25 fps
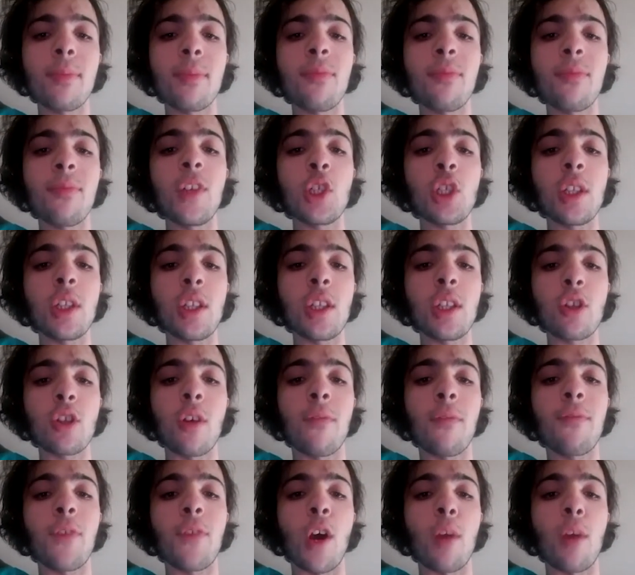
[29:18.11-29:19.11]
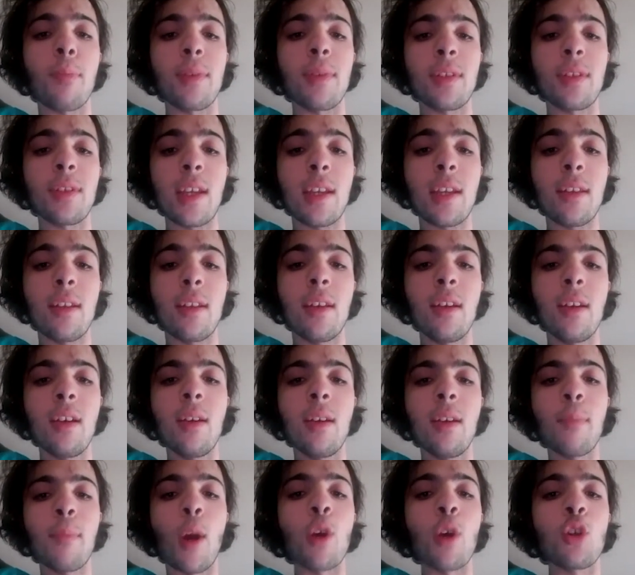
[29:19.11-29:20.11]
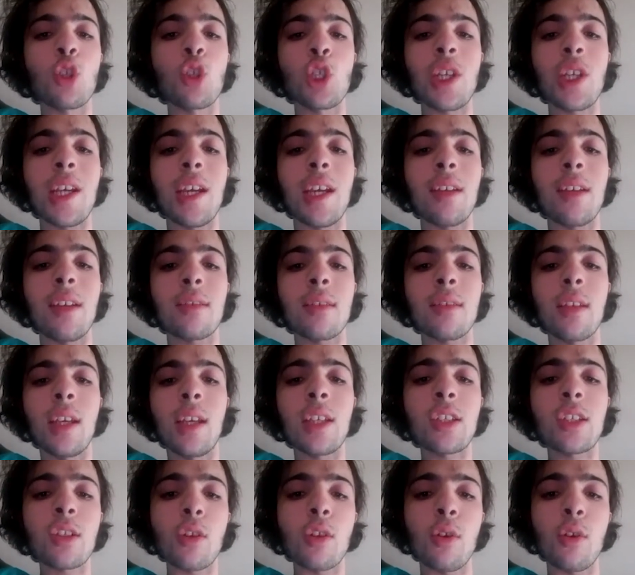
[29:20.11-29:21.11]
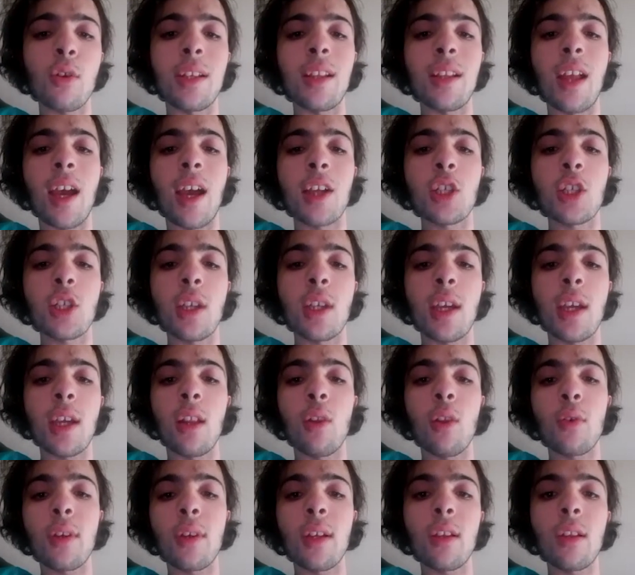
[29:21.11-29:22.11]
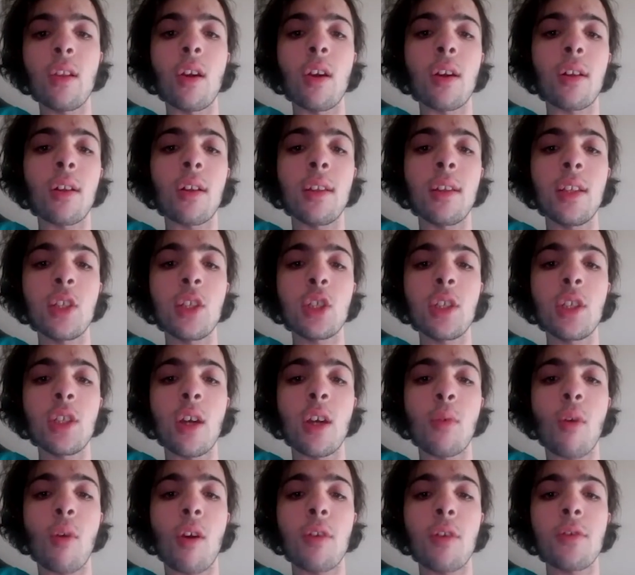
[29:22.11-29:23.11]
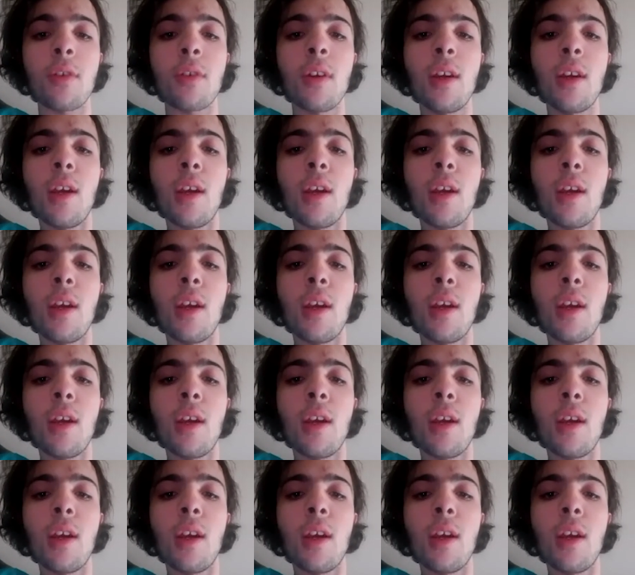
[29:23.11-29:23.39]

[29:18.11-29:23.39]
finishing the top 5% most years, excluding last year and looking likely this year I won't.